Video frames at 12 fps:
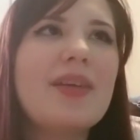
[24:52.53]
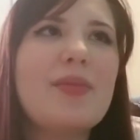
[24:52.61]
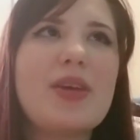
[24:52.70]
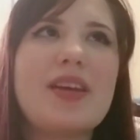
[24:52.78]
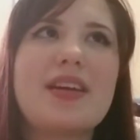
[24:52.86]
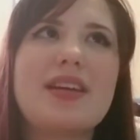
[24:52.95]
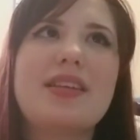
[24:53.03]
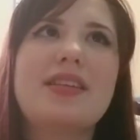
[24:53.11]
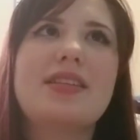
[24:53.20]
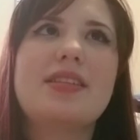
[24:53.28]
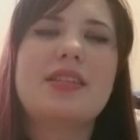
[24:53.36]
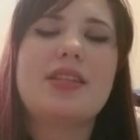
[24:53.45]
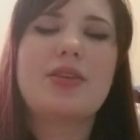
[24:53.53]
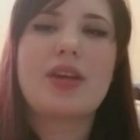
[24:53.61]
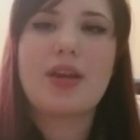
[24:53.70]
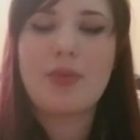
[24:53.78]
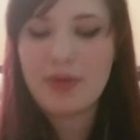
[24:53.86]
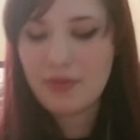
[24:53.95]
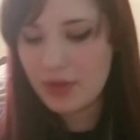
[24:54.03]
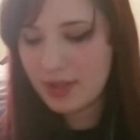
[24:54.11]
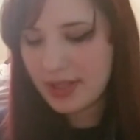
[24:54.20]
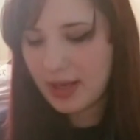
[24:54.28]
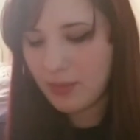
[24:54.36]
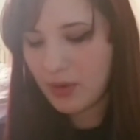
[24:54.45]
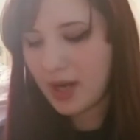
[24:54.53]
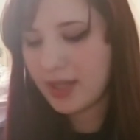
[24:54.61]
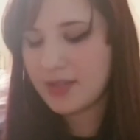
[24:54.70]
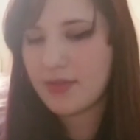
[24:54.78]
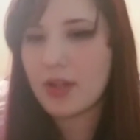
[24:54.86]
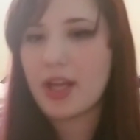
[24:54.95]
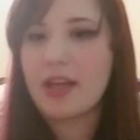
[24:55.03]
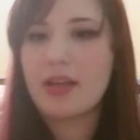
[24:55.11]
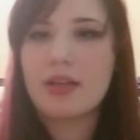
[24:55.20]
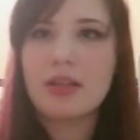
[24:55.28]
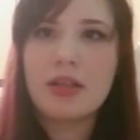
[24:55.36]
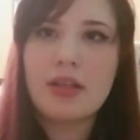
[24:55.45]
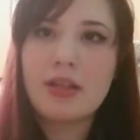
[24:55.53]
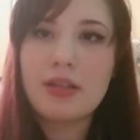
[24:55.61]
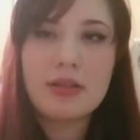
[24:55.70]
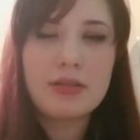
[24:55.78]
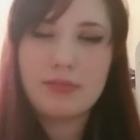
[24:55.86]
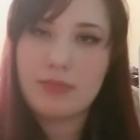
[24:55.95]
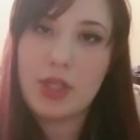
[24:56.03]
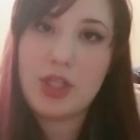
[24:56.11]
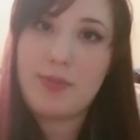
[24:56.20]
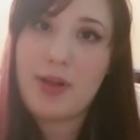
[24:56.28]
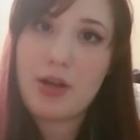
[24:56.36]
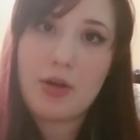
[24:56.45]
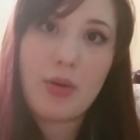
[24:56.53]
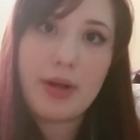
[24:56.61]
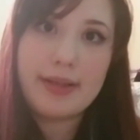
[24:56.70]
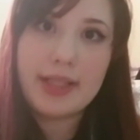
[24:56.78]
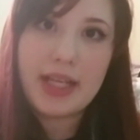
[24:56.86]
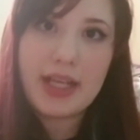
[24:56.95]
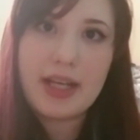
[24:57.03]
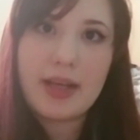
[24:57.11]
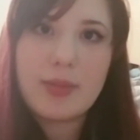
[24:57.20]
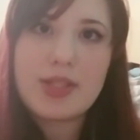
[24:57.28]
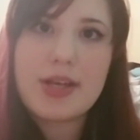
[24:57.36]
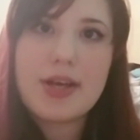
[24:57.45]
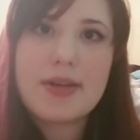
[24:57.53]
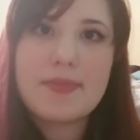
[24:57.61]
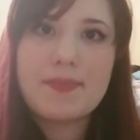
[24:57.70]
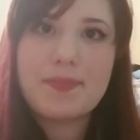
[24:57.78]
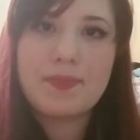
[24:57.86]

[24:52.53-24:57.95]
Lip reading: because you could get one for the same price for like much better quality at Amazon.